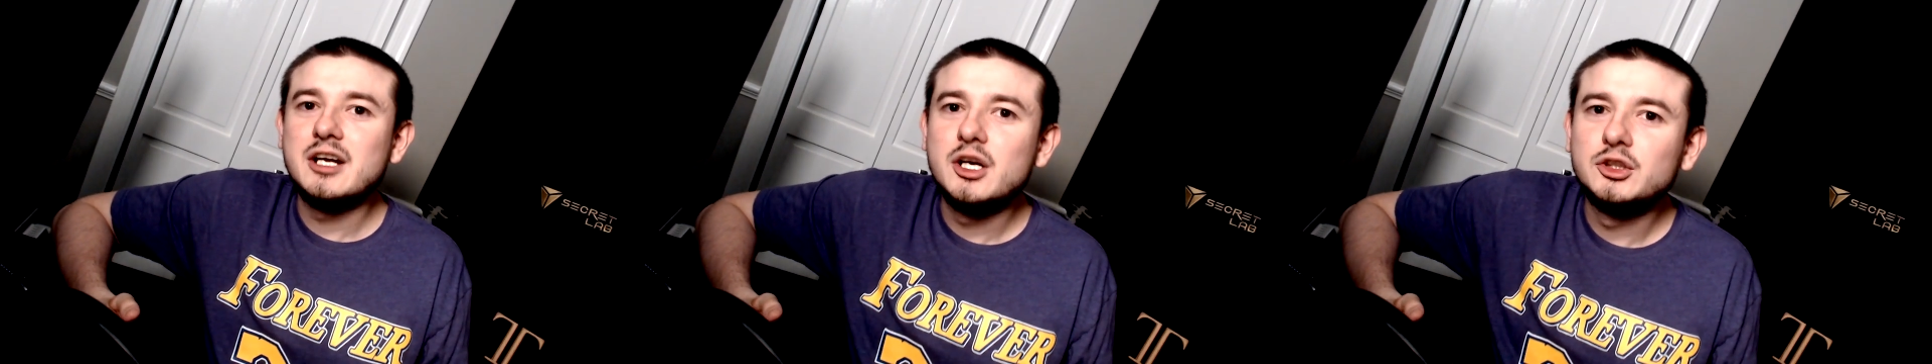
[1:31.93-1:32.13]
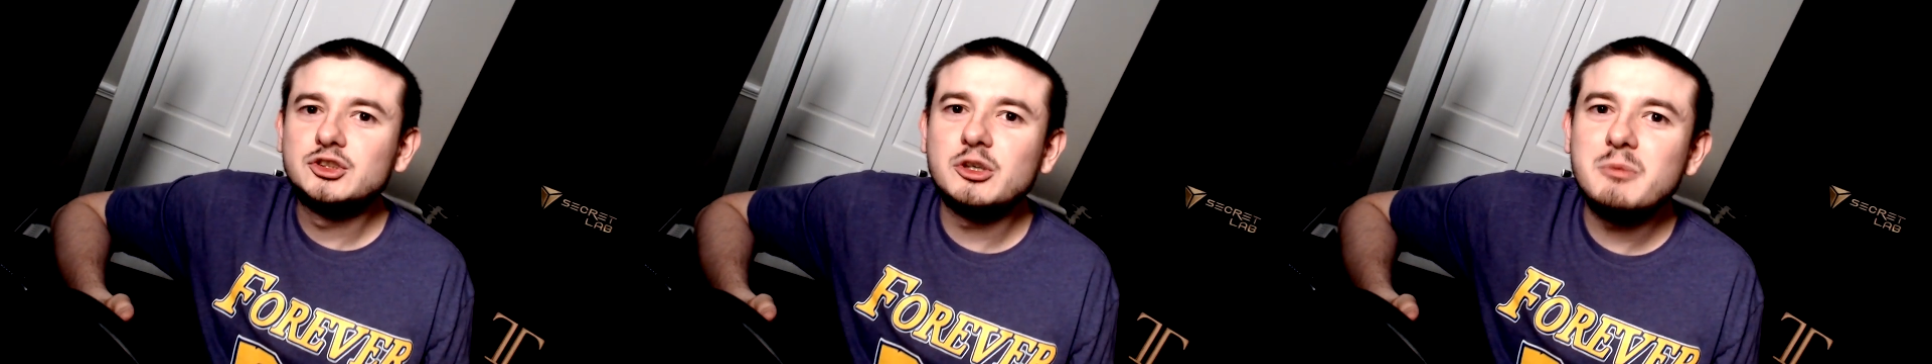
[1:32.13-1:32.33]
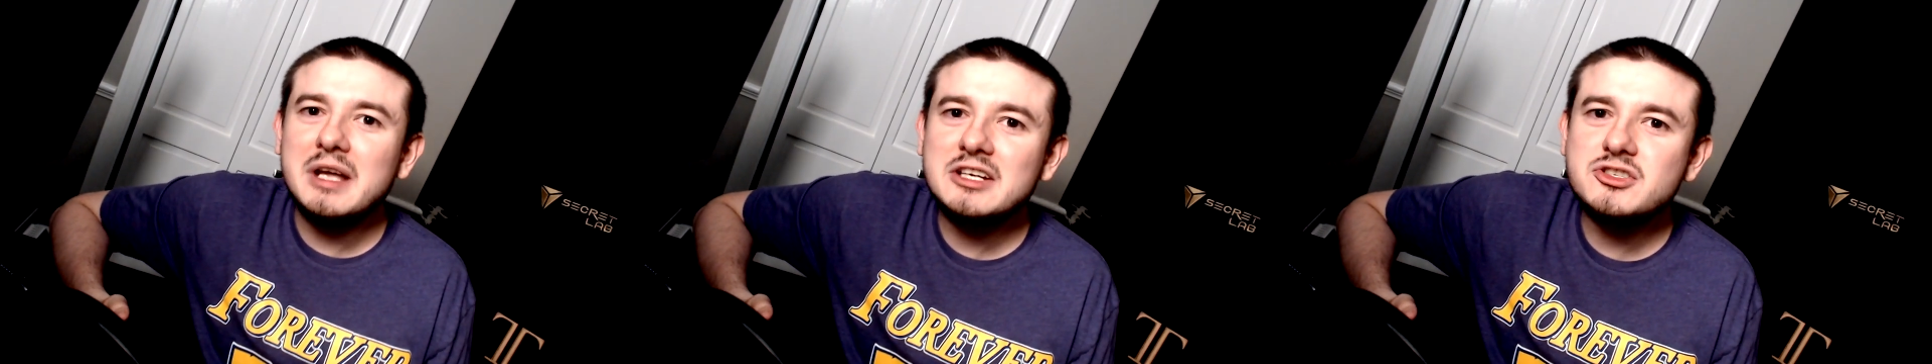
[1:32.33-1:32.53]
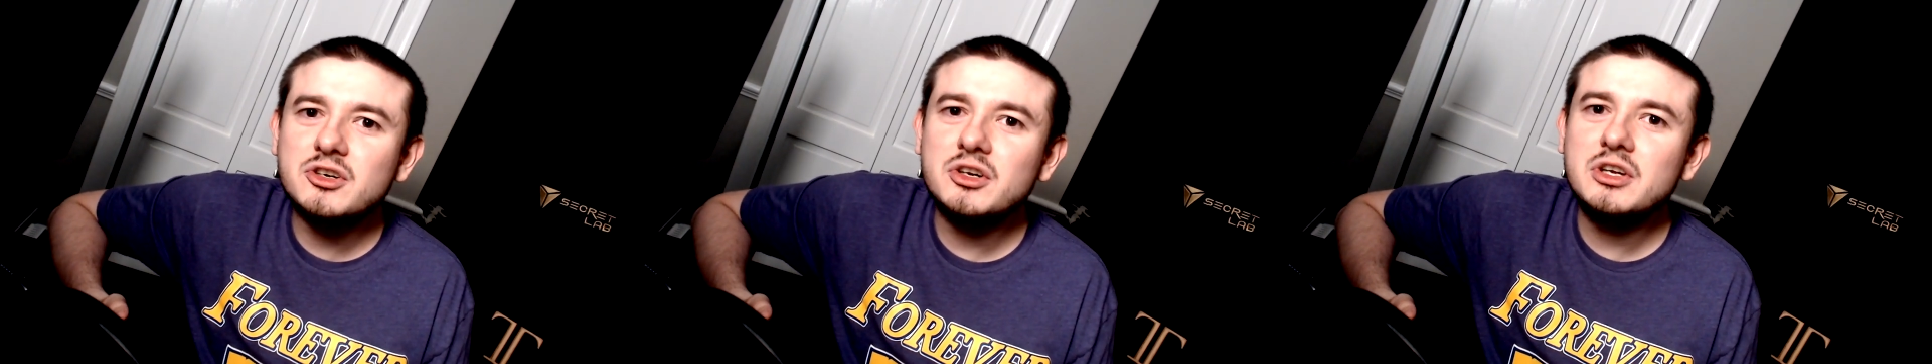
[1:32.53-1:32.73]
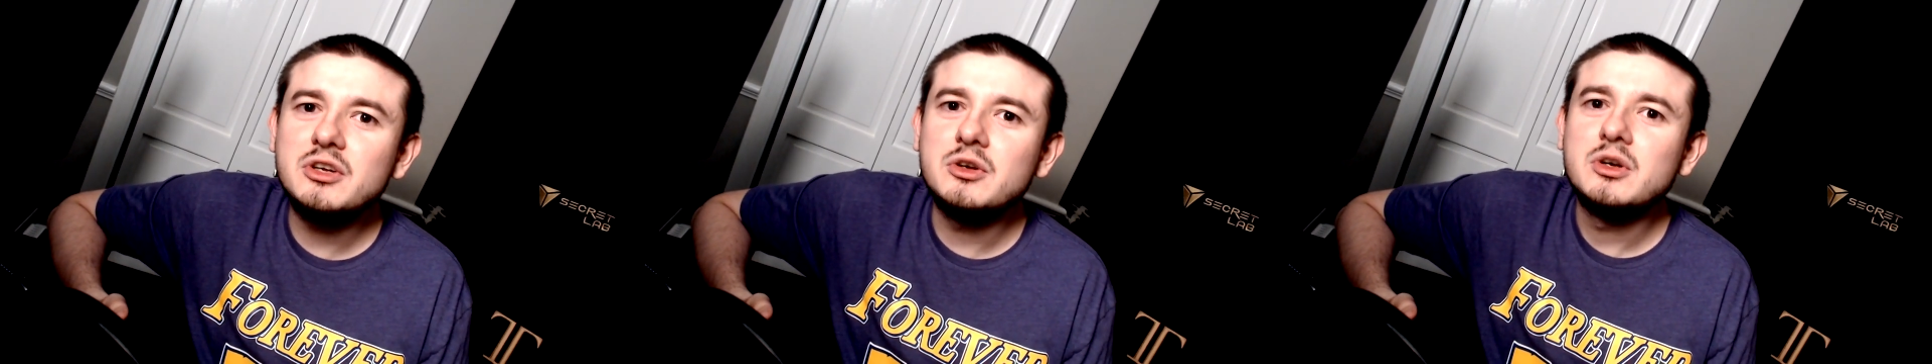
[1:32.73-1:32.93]
so make sure
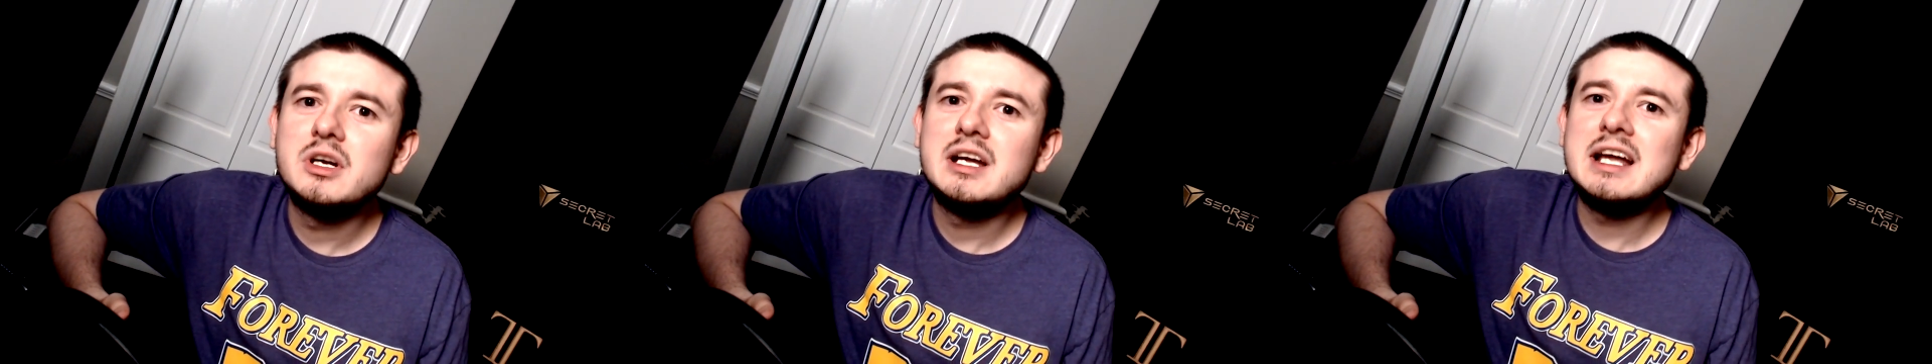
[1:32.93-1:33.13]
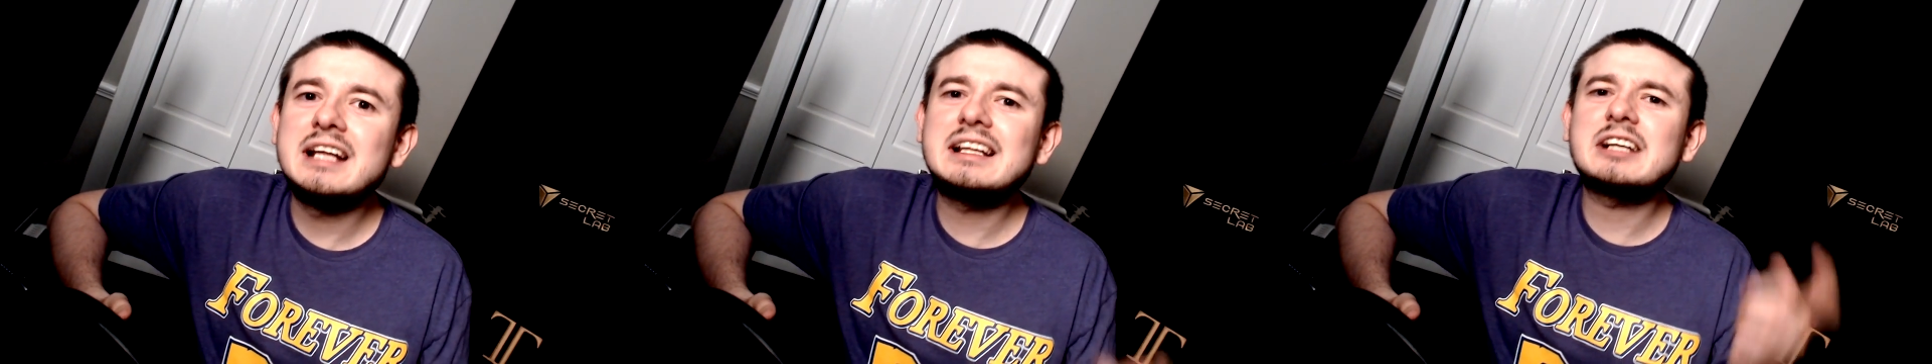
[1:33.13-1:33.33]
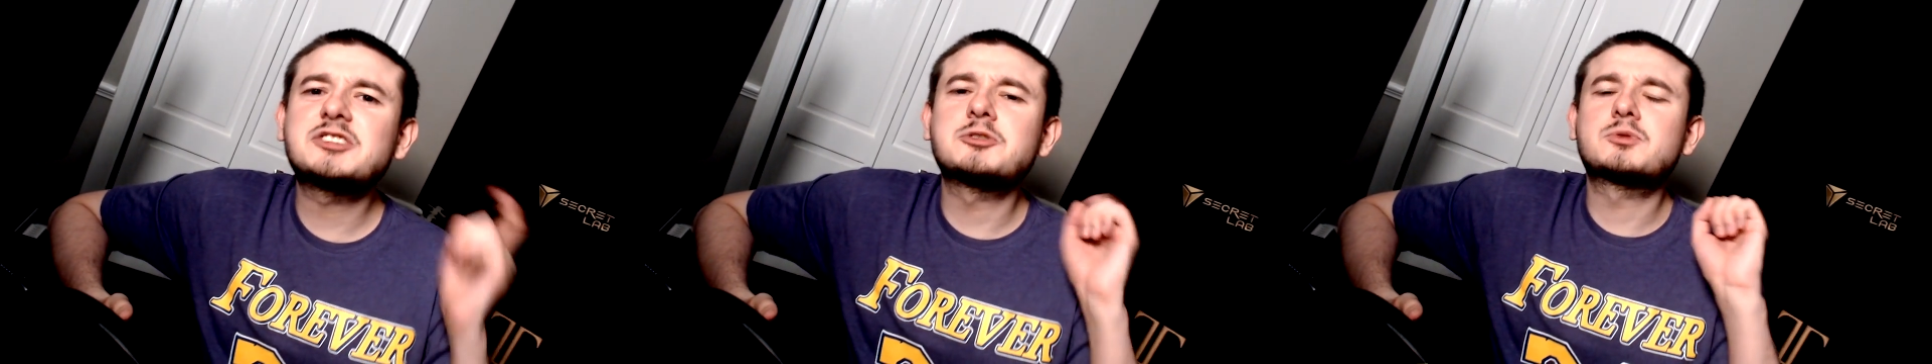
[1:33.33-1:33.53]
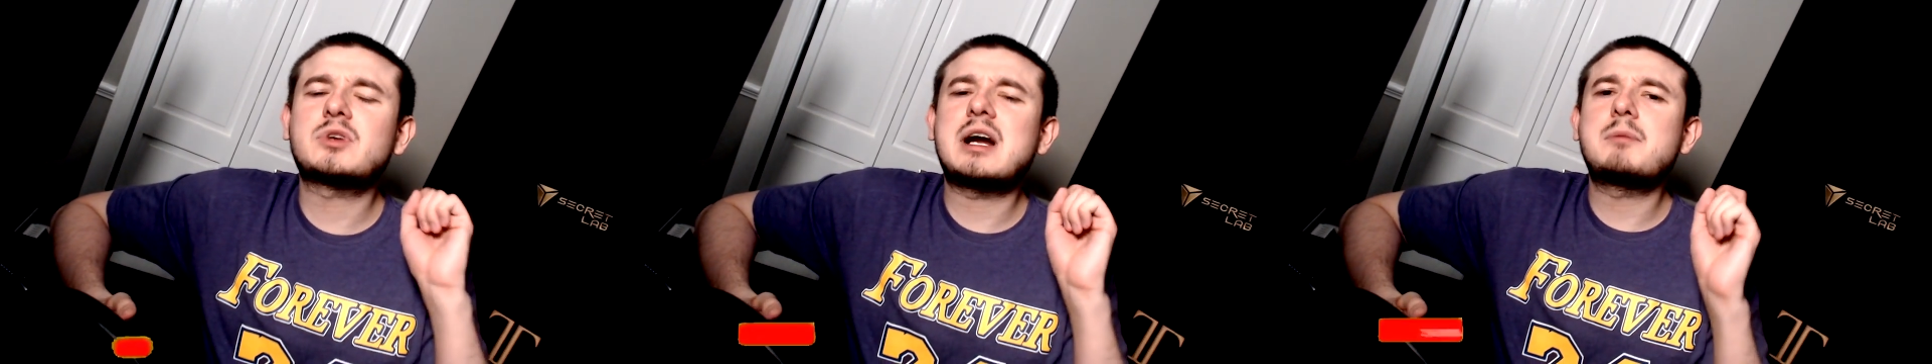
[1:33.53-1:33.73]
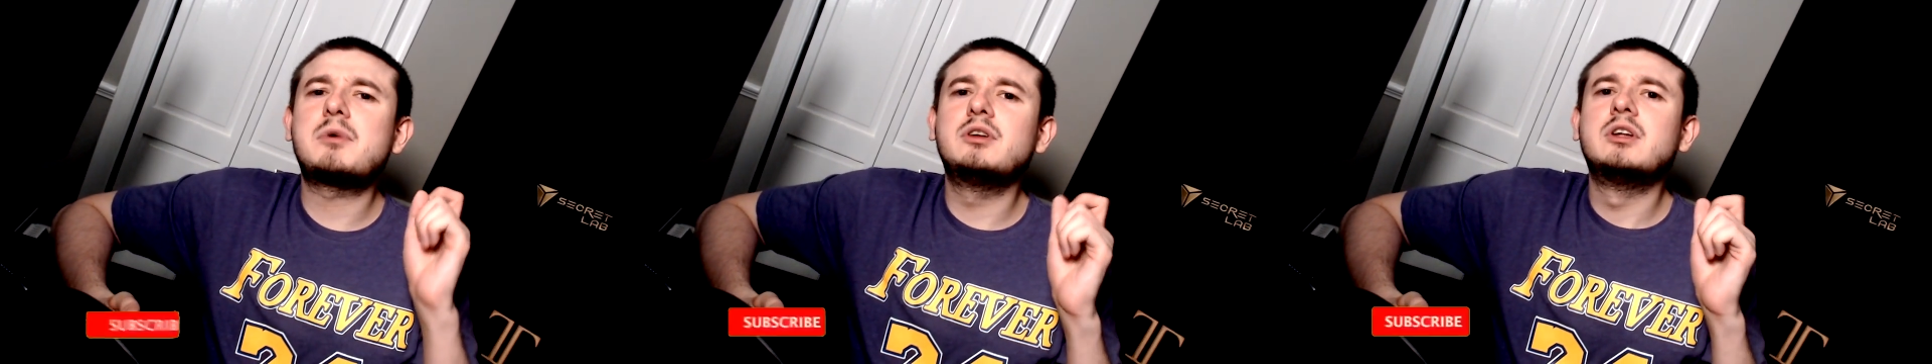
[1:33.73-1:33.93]
you hit that
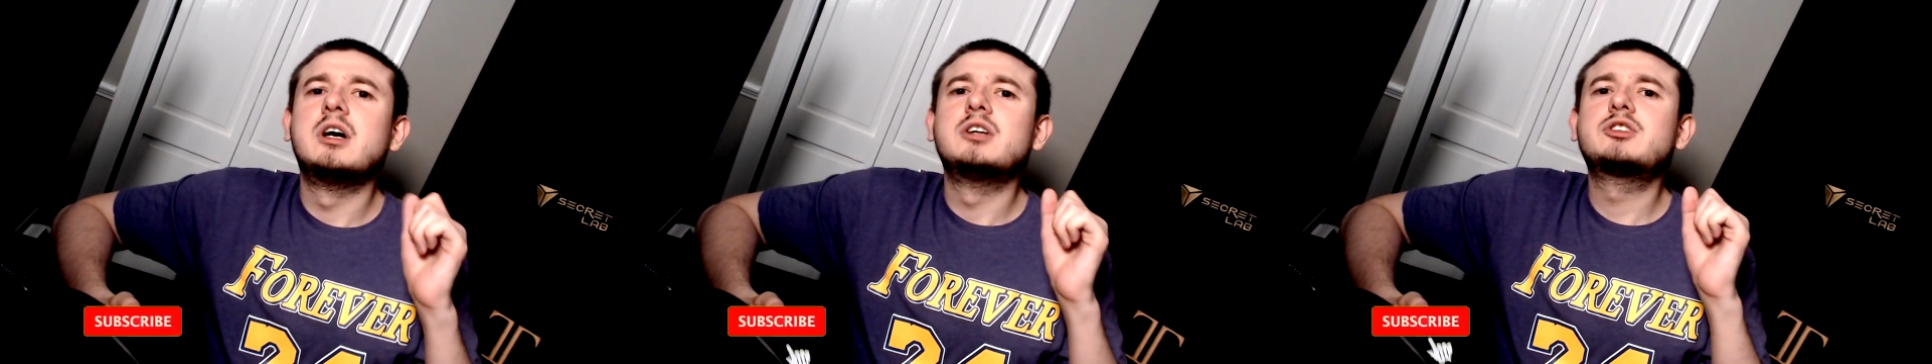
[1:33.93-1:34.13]
subscribe button,